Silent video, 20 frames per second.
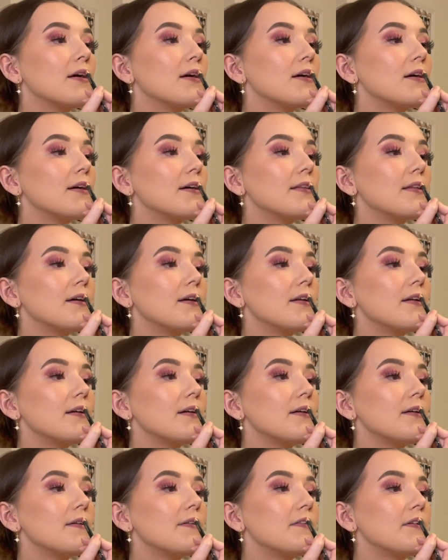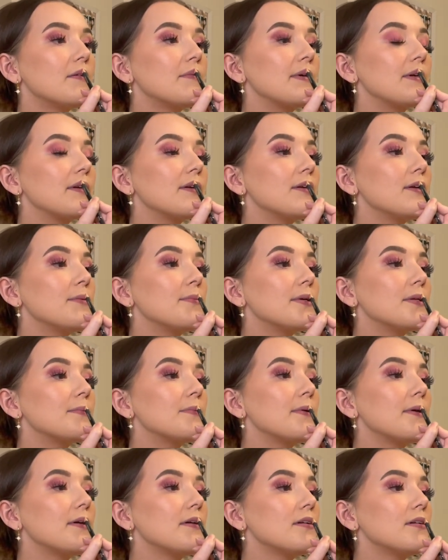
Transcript: and then around my cupid's bow.